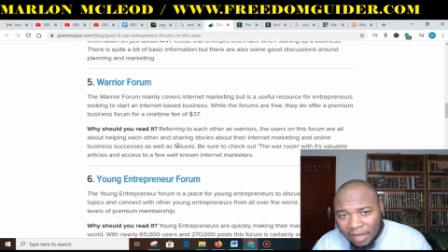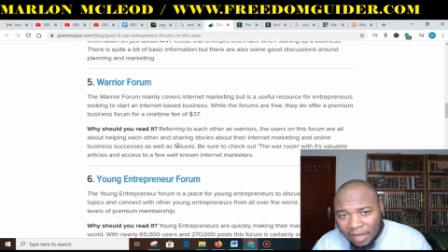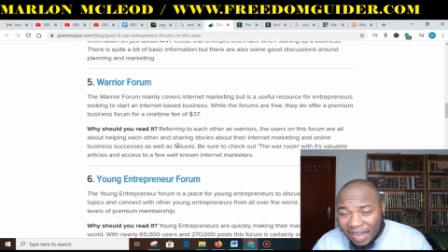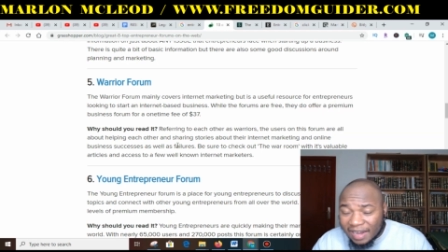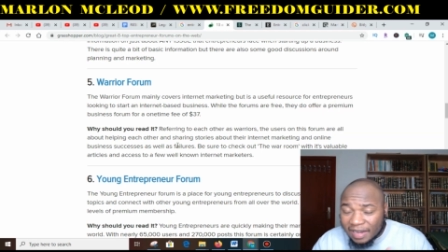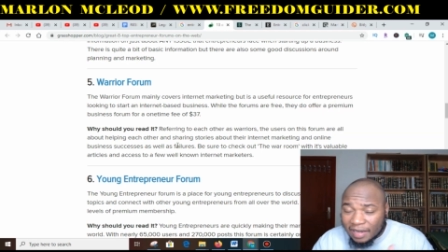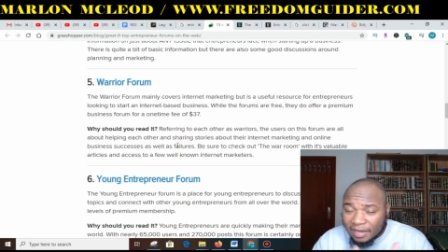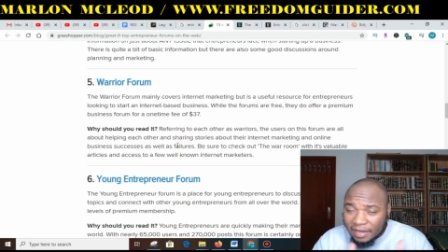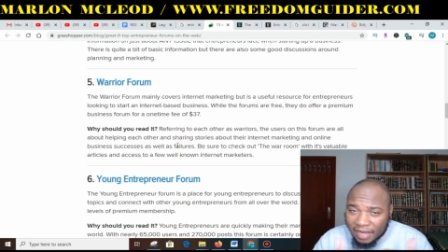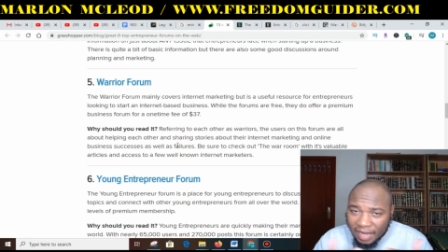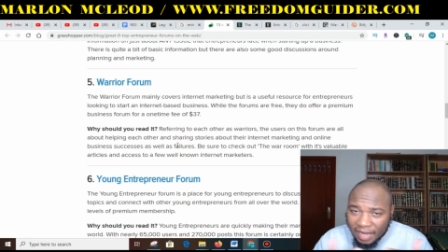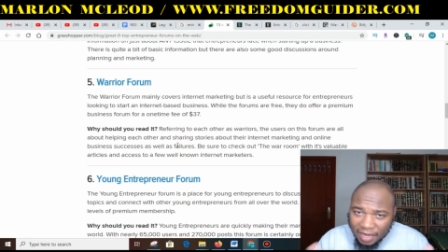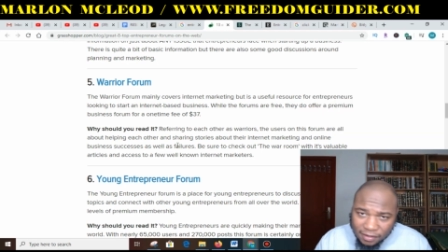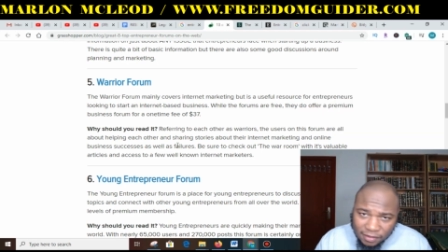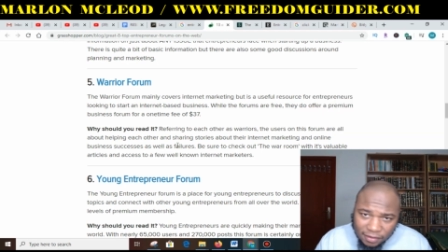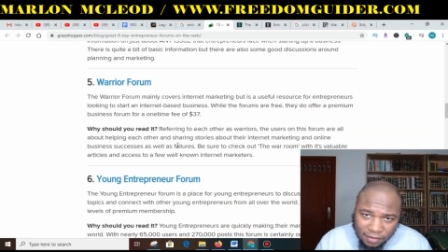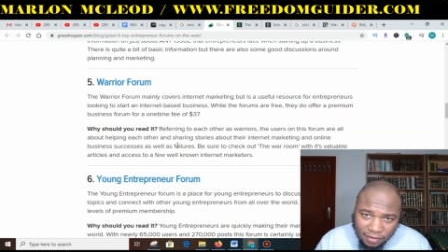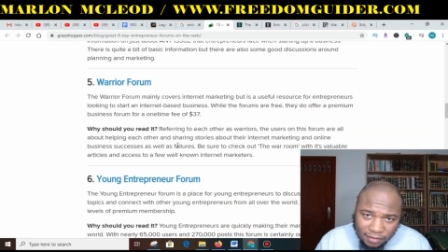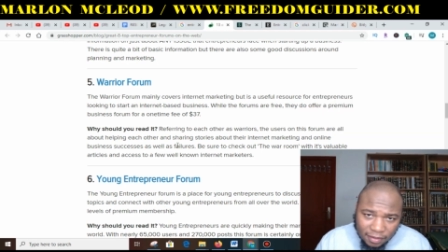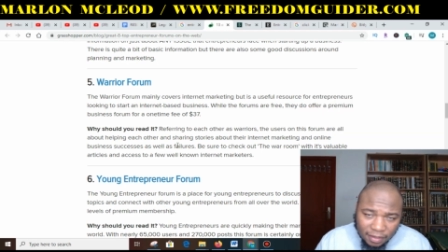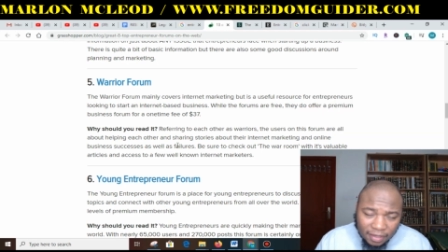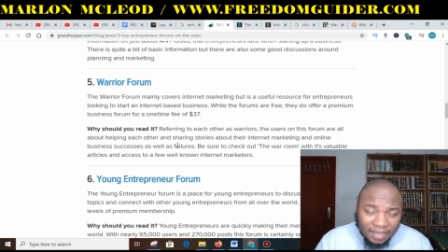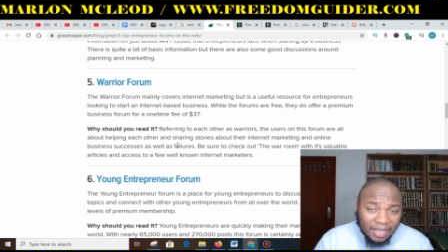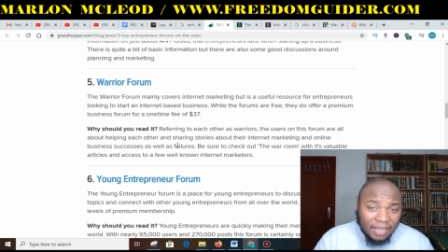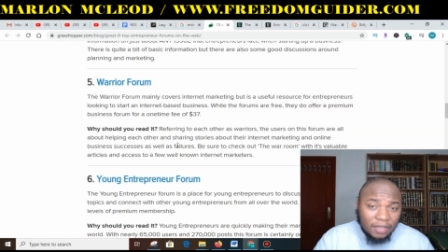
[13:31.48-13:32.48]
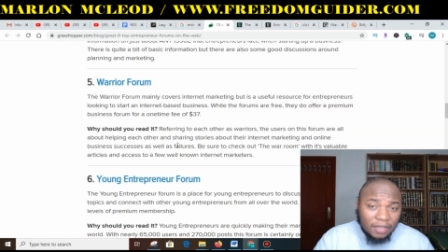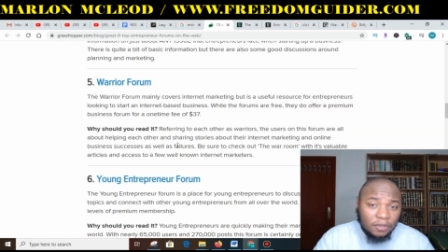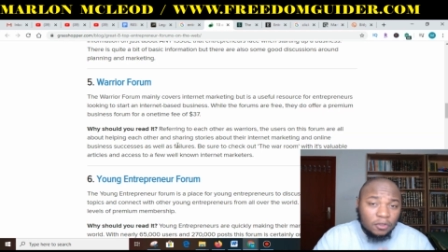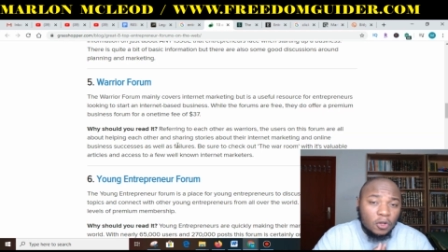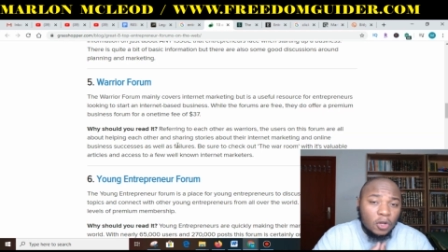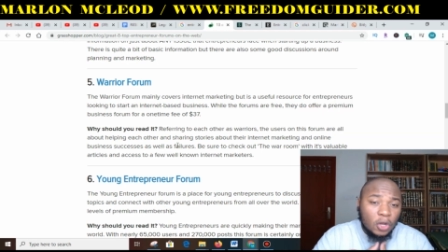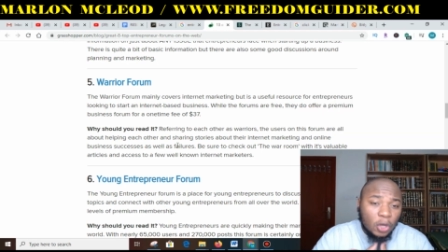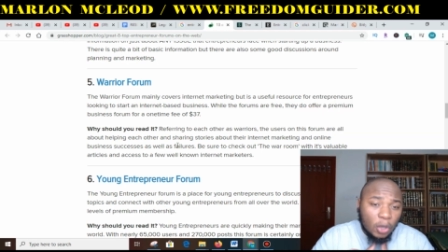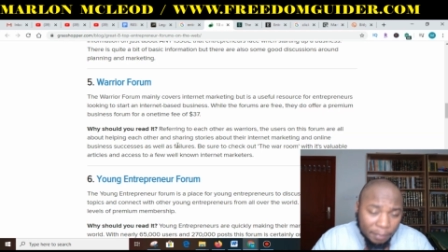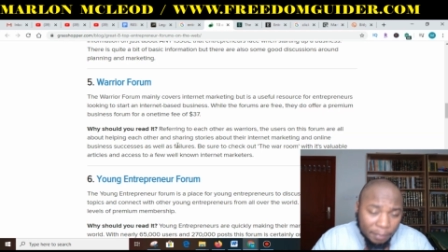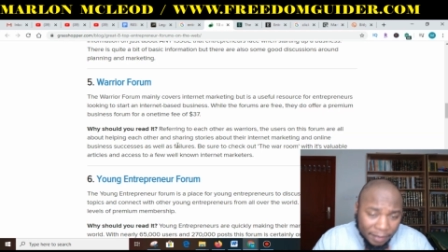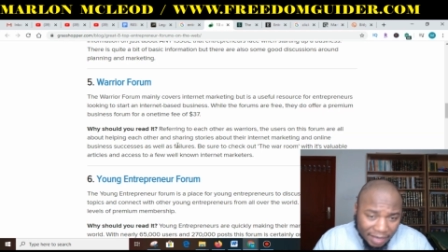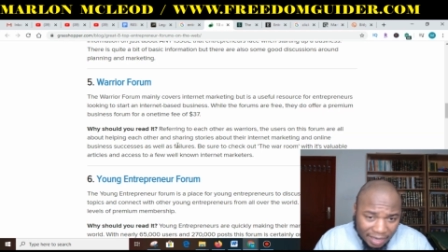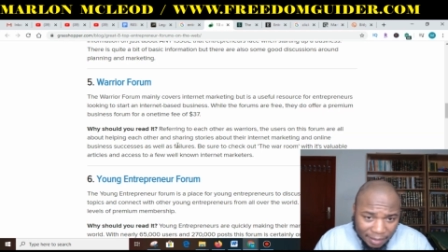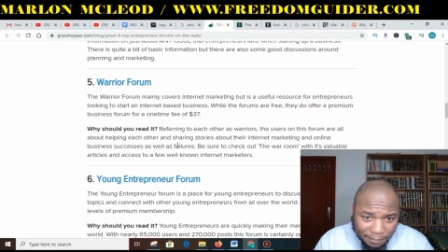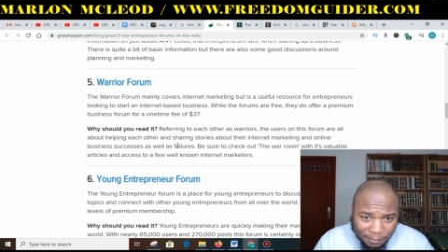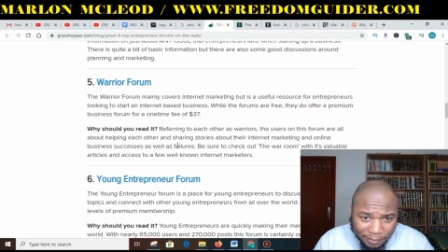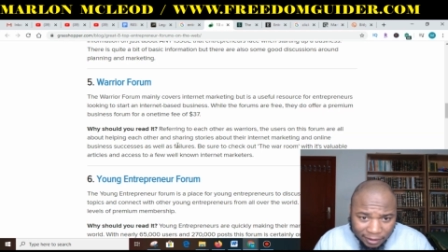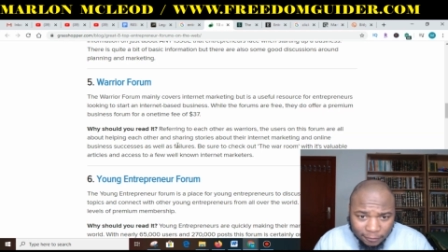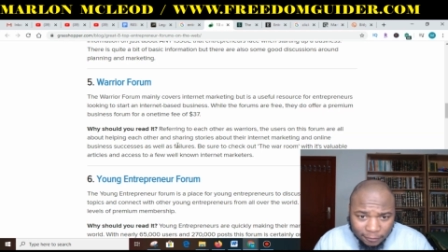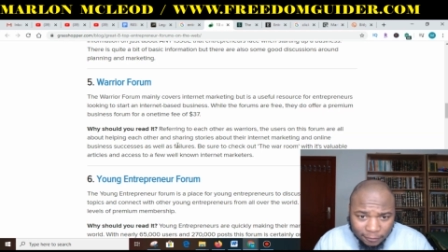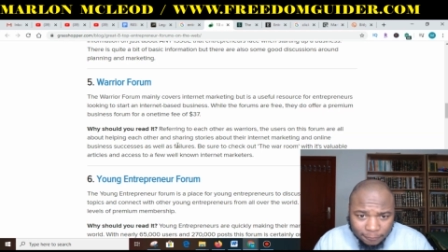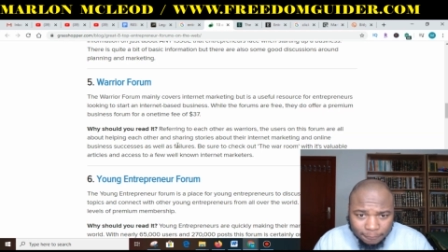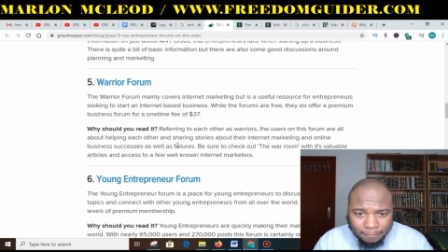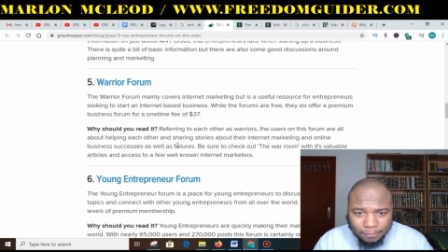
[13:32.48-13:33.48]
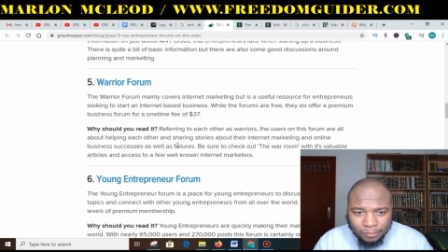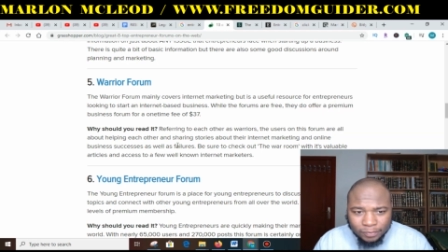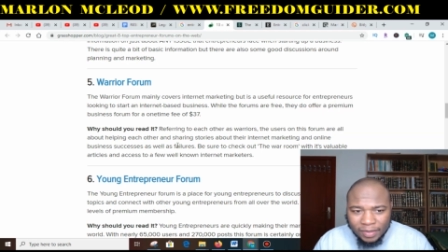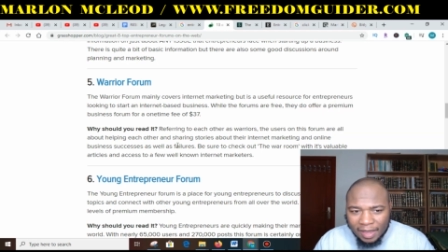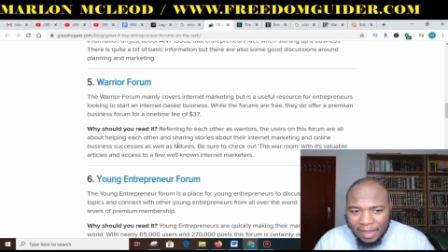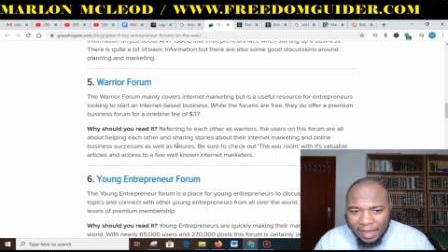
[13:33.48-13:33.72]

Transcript: at least. Get to know people.